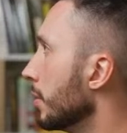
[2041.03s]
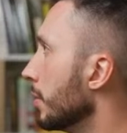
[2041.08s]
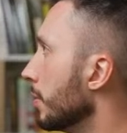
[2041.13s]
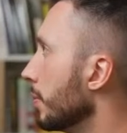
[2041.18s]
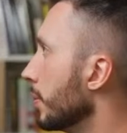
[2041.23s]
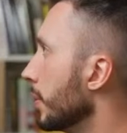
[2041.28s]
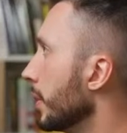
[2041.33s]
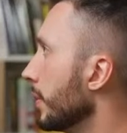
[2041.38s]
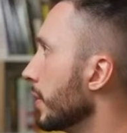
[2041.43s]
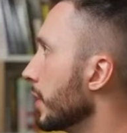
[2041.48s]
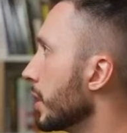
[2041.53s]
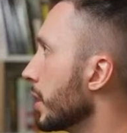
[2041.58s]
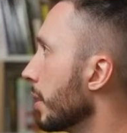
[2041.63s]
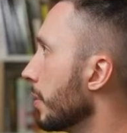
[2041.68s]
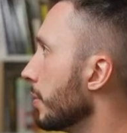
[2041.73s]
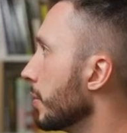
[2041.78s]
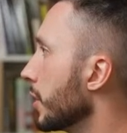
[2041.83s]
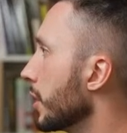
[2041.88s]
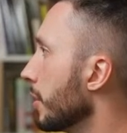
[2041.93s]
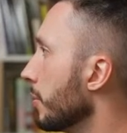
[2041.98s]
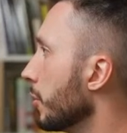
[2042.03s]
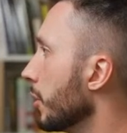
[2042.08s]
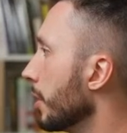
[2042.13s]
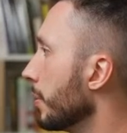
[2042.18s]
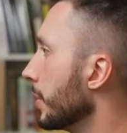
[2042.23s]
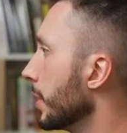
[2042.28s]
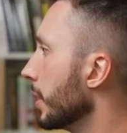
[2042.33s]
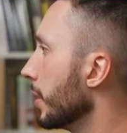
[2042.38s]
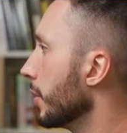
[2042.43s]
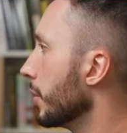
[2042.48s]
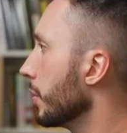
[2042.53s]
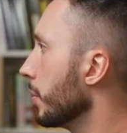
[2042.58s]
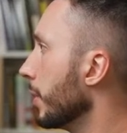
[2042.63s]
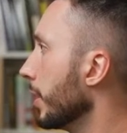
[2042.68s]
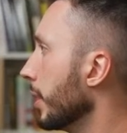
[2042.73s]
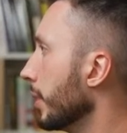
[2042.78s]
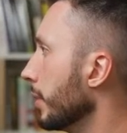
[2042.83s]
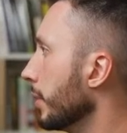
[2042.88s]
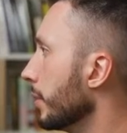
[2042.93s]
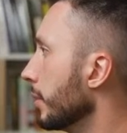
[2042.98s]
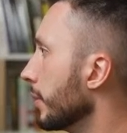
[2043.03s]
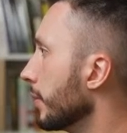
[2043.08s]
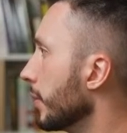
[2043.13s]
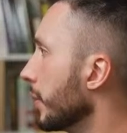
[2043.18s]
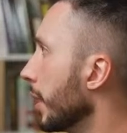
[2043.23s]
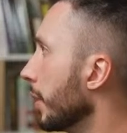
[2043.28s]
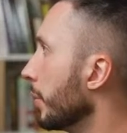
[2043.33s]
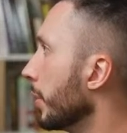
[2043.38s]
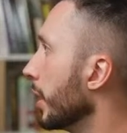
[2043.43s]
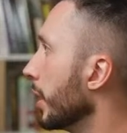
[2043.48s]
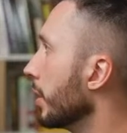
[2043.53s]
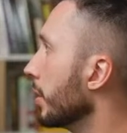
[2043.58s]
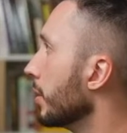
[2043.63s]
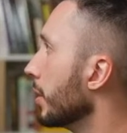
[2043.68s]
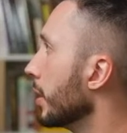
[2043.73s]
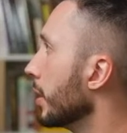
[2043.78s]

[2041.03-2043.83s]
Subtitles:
believe it's somewhere up here as well. Forget where.